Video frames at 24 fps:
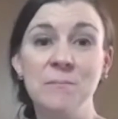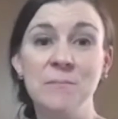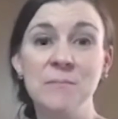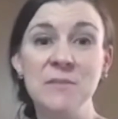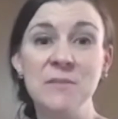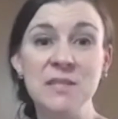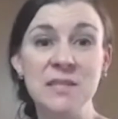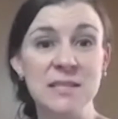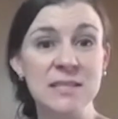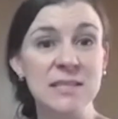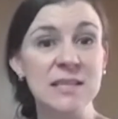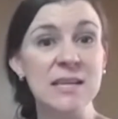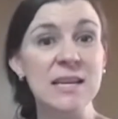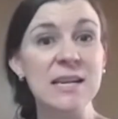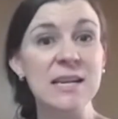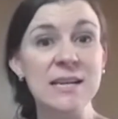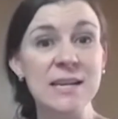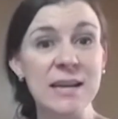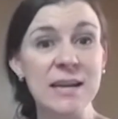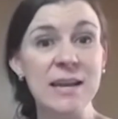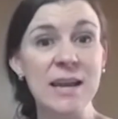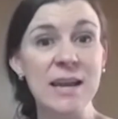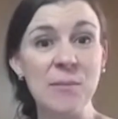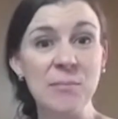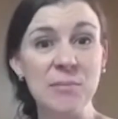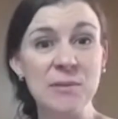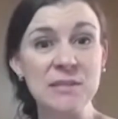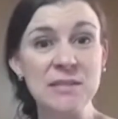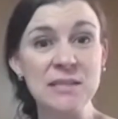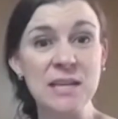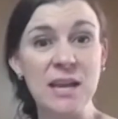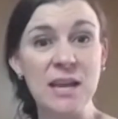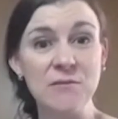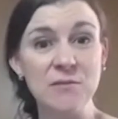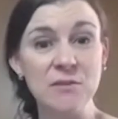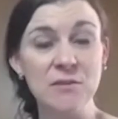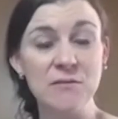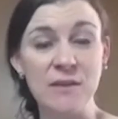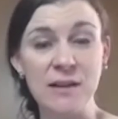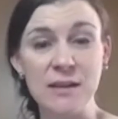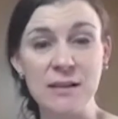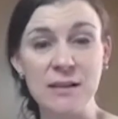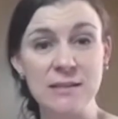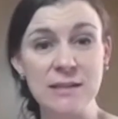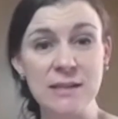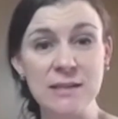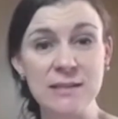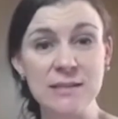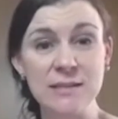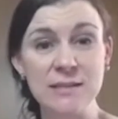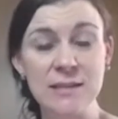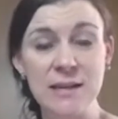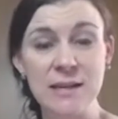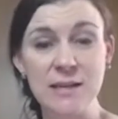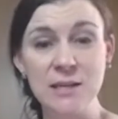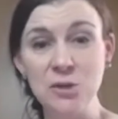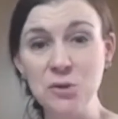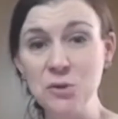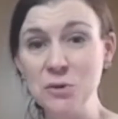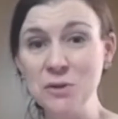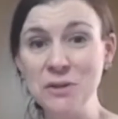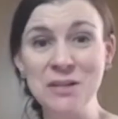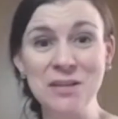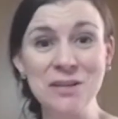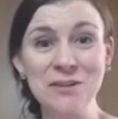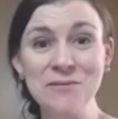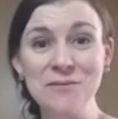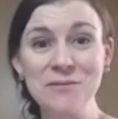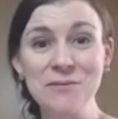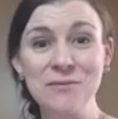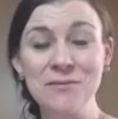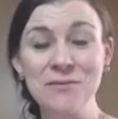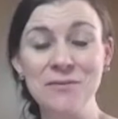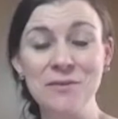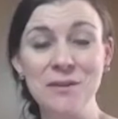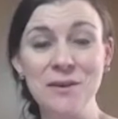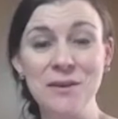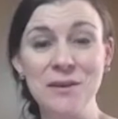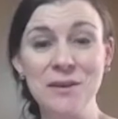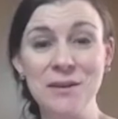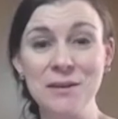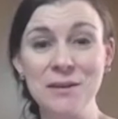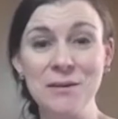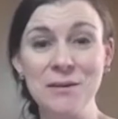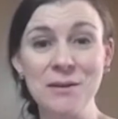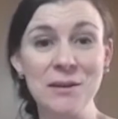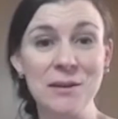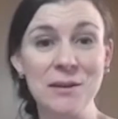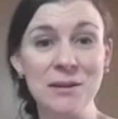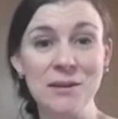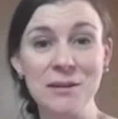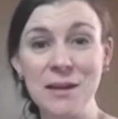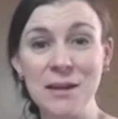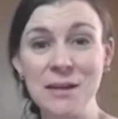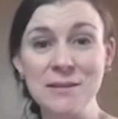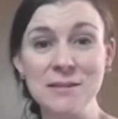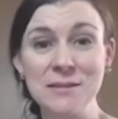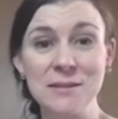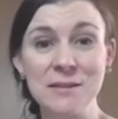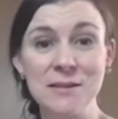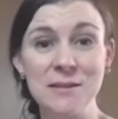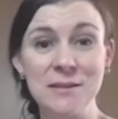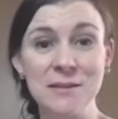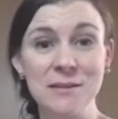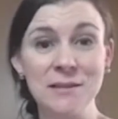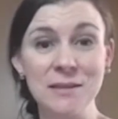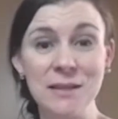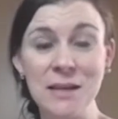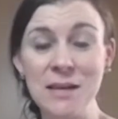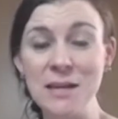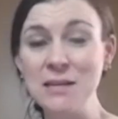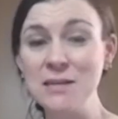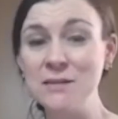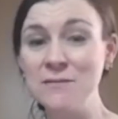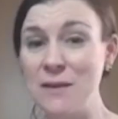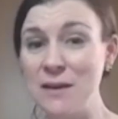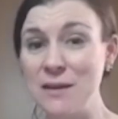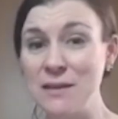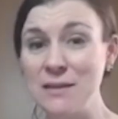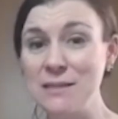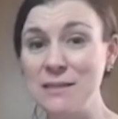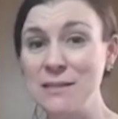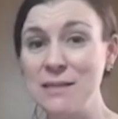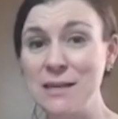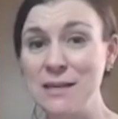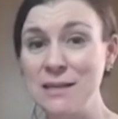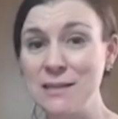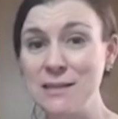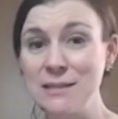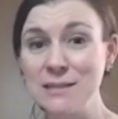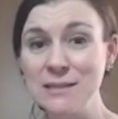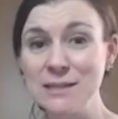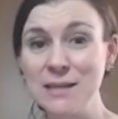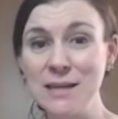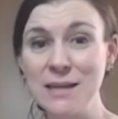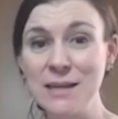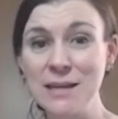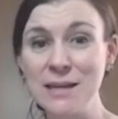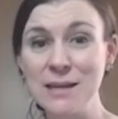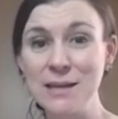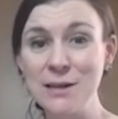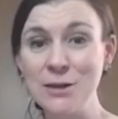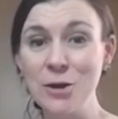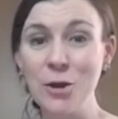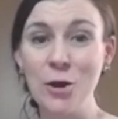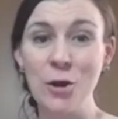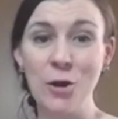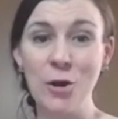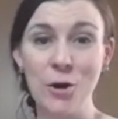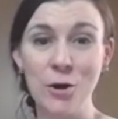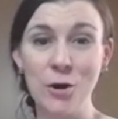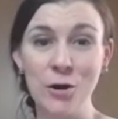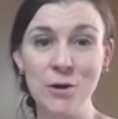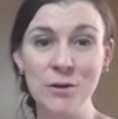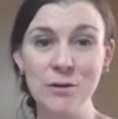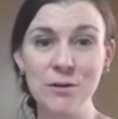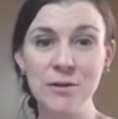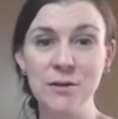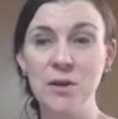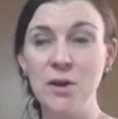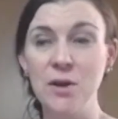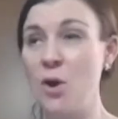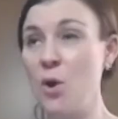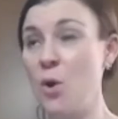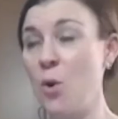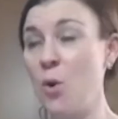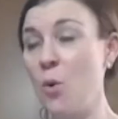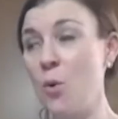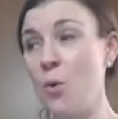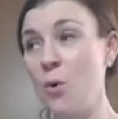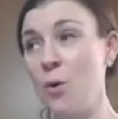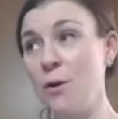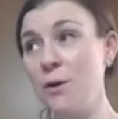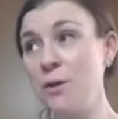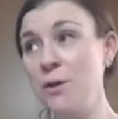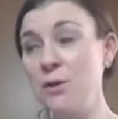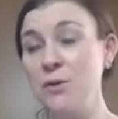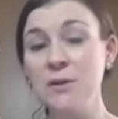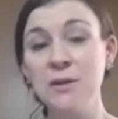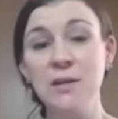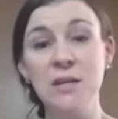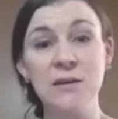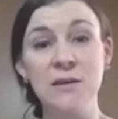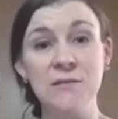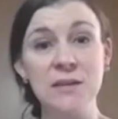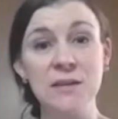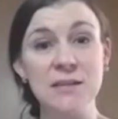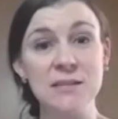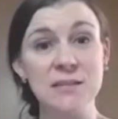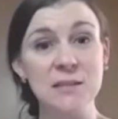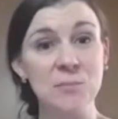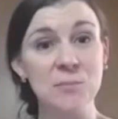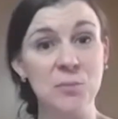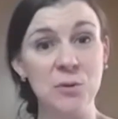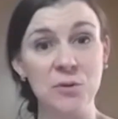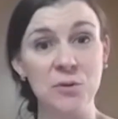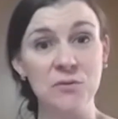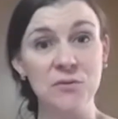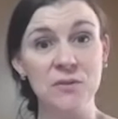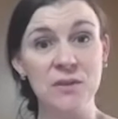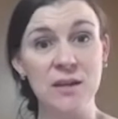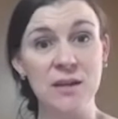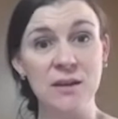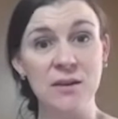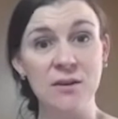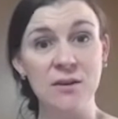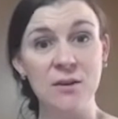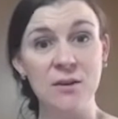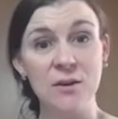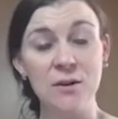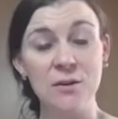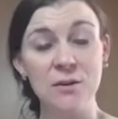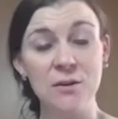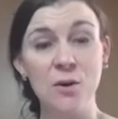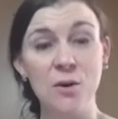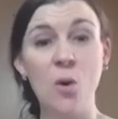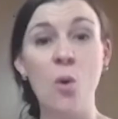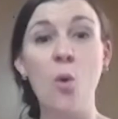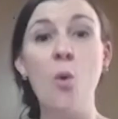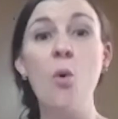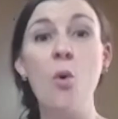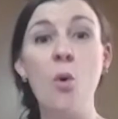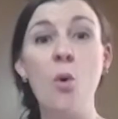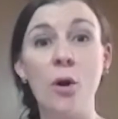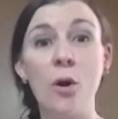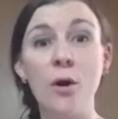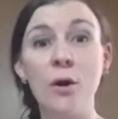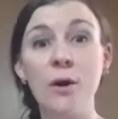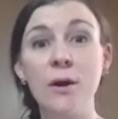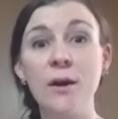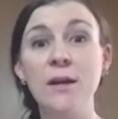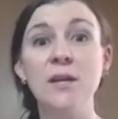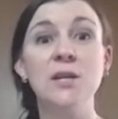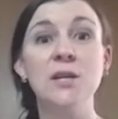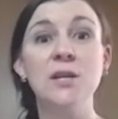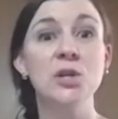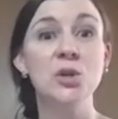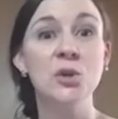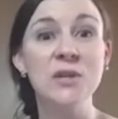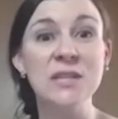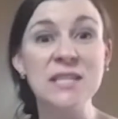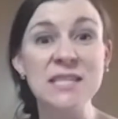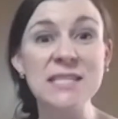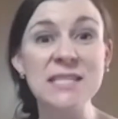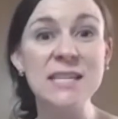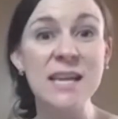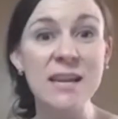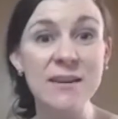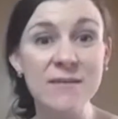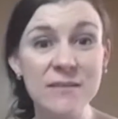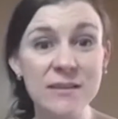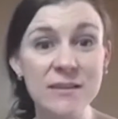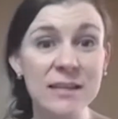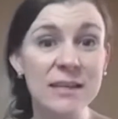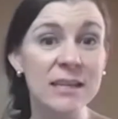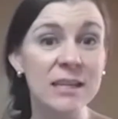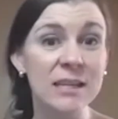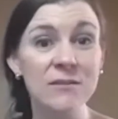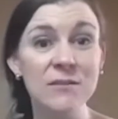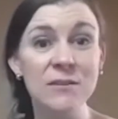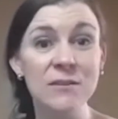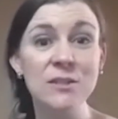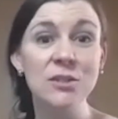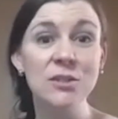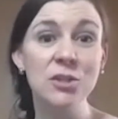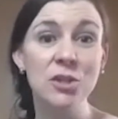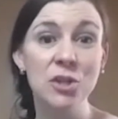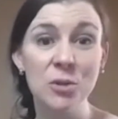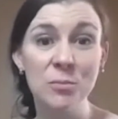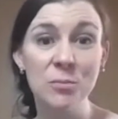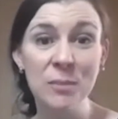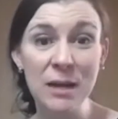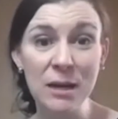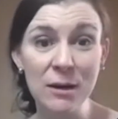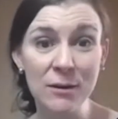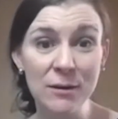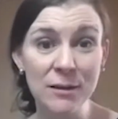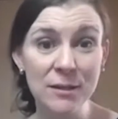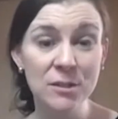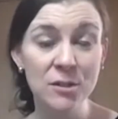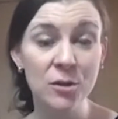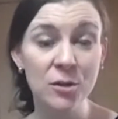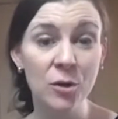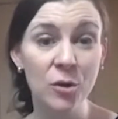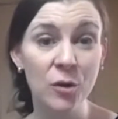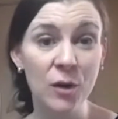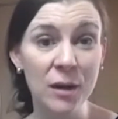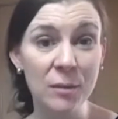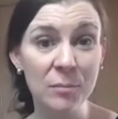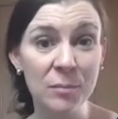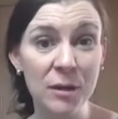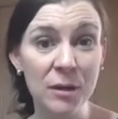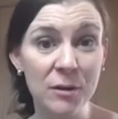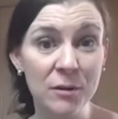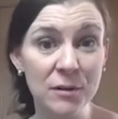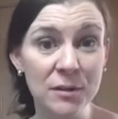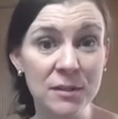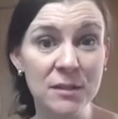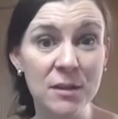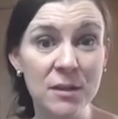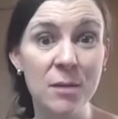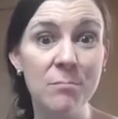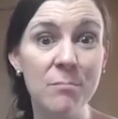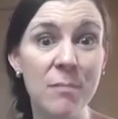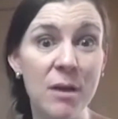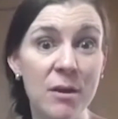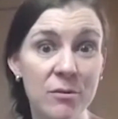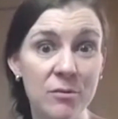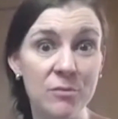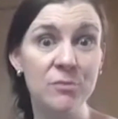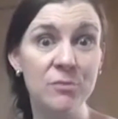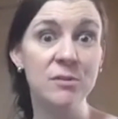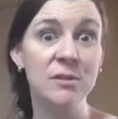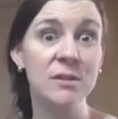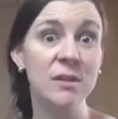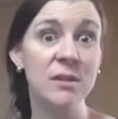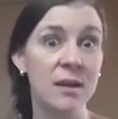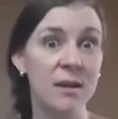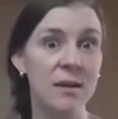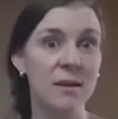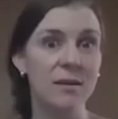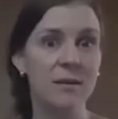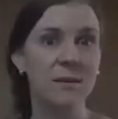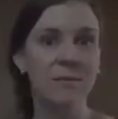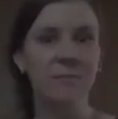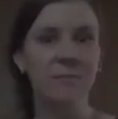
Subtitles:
since E-Day happens after Valentine's Day, you could give it as a late Valentine's Day card, or you could give it as a birthday card, or you could save it and give it to your parents or grandparents on Mother's Day.